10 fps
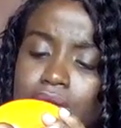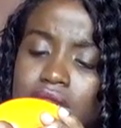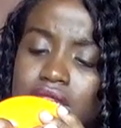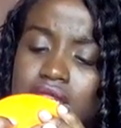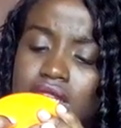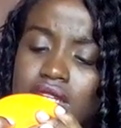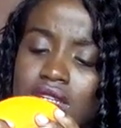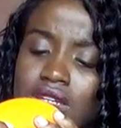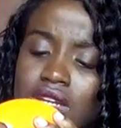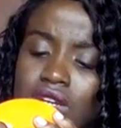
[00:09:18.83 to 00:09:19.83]
with
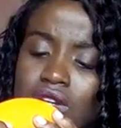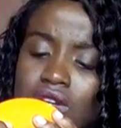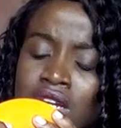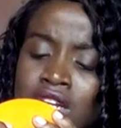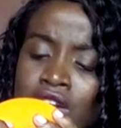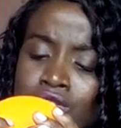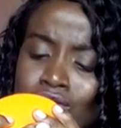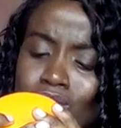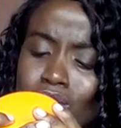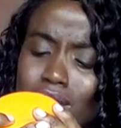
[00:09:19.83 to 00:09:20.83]

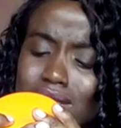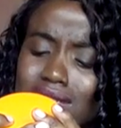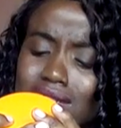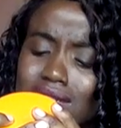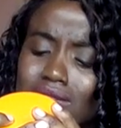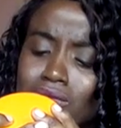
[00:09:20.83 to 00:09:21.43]
what?